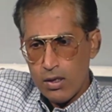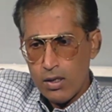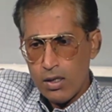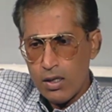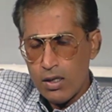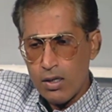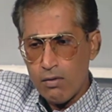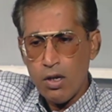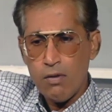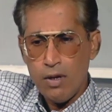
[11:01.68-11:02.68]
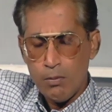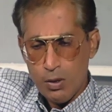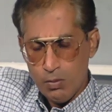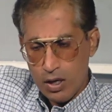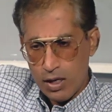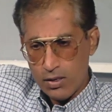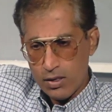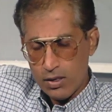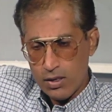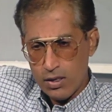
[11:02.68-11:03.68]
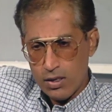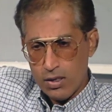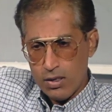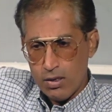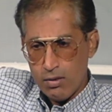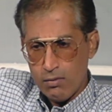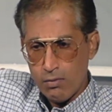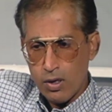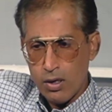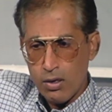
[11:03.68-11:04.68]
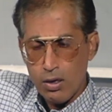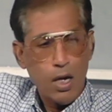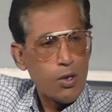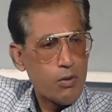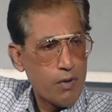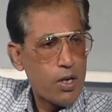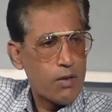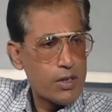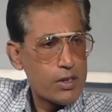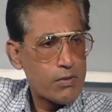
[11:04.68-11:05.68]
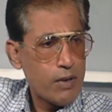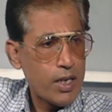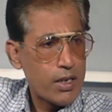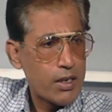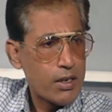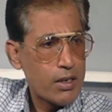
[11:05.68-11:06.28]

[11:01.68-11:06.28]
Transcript: Then one of our people asked, well, are you aware of this fight?